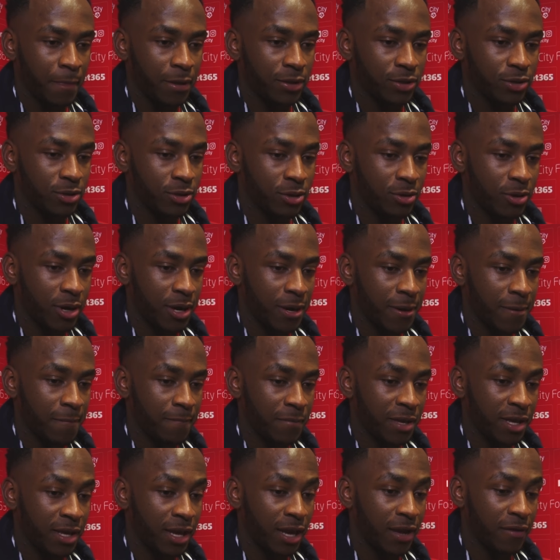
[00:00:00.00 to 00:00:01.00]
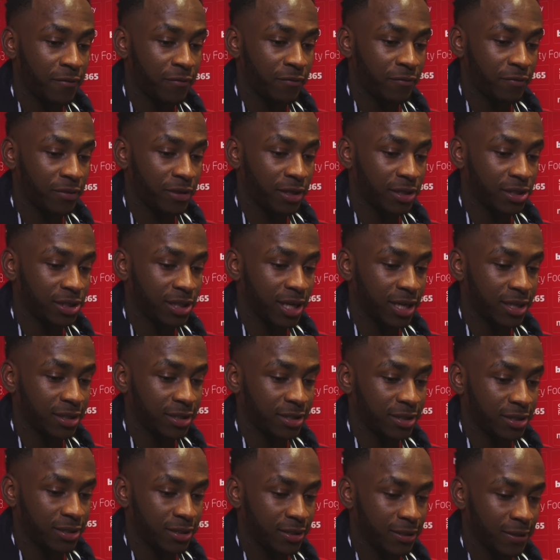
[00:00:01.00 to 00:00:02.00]
so um, it gave the
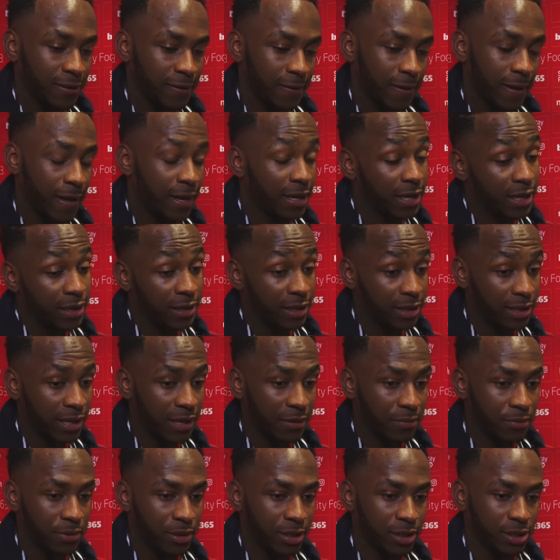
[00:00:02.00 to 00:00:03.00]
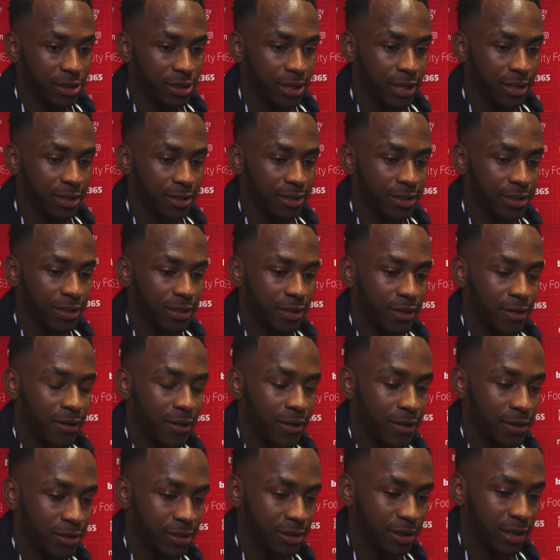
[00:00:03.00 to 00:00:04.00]
chance, uh, the keeper the chance
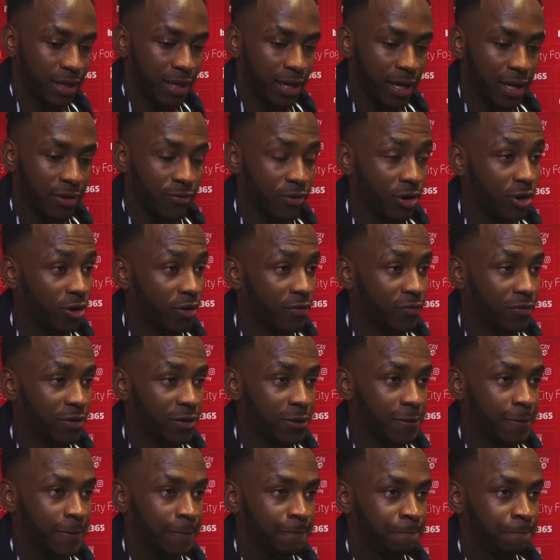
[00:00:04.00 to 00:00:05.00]
uh, to get and recover.